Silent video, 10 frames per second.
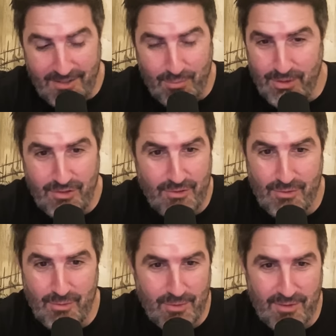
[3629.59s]
I just wish
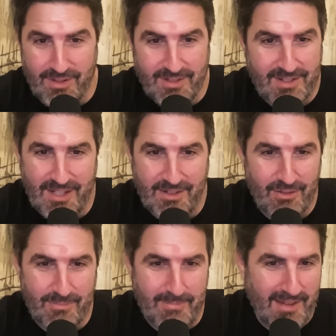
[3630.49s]
you
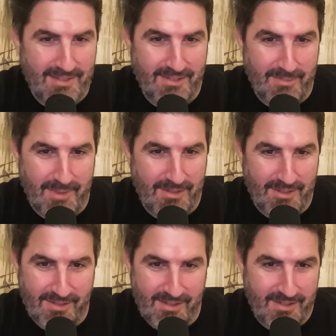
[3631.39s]
continued massive amounts
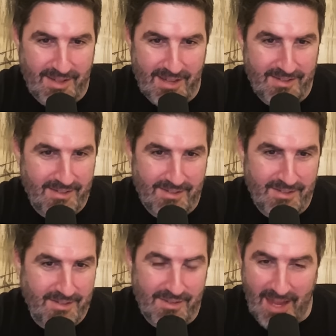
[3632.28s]
of success and
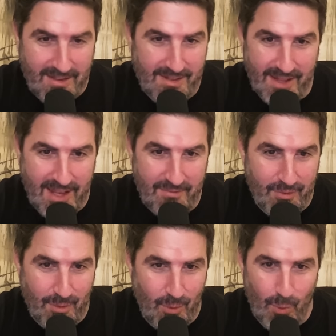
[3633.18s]
just thanks again
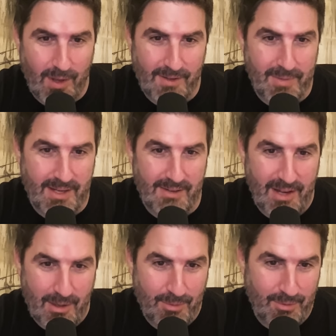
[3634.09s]
for always being
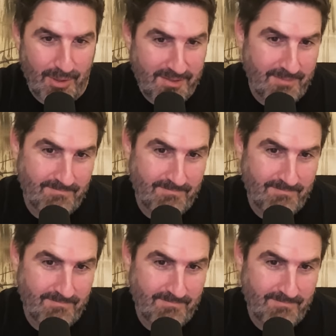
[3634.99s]
available to us.